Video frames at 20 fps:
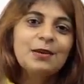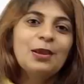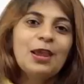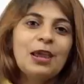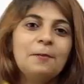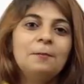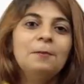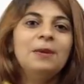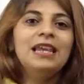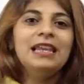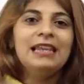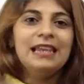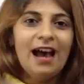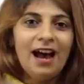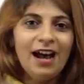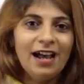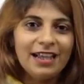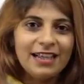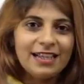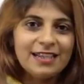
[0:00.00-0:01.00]
Okay, be
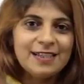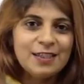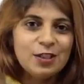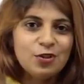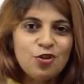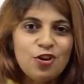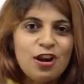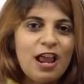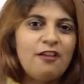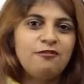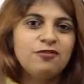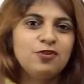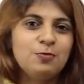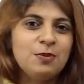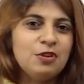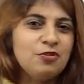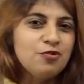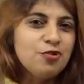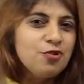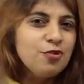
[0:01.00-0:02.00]
nice. You don't have to
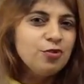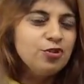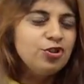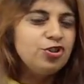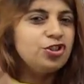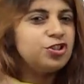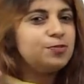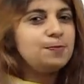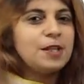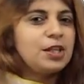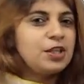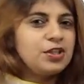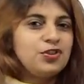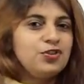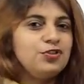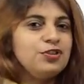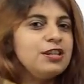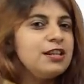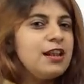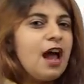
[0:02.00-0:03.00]
be rude just because
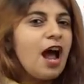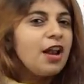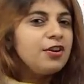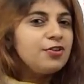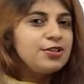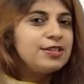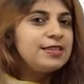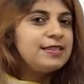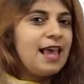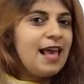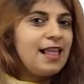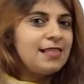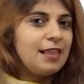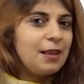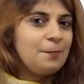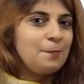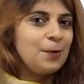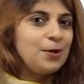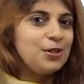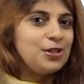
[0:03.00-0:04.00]
you didn't understand
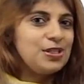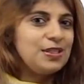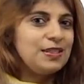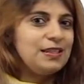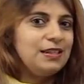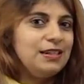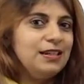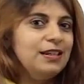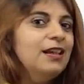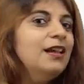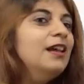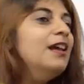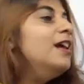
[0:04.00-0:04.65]
that person.